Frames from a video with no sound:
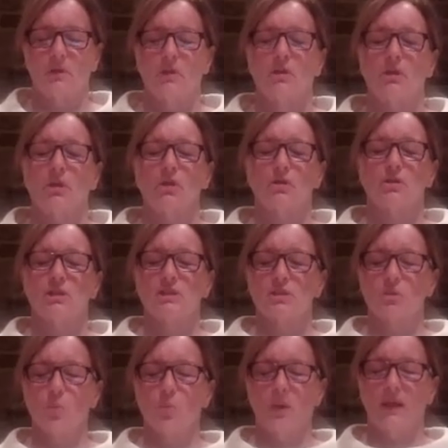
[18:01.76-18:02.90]
Notice the
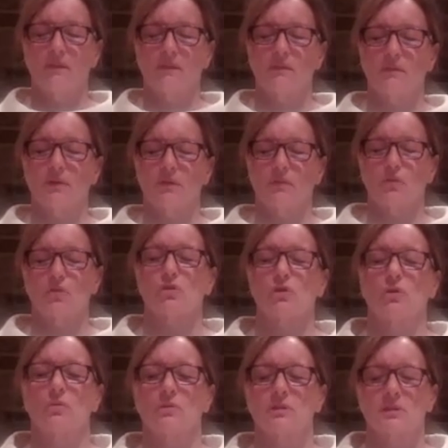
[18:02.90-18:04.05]
width of your
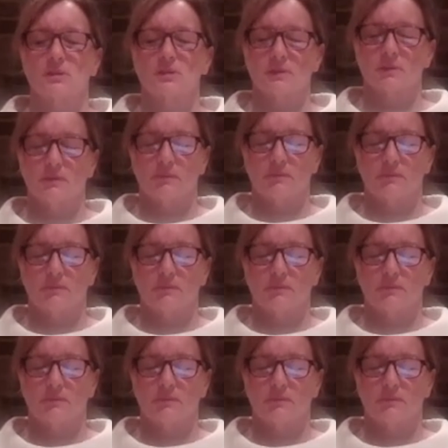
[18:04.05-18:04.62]
shoulders.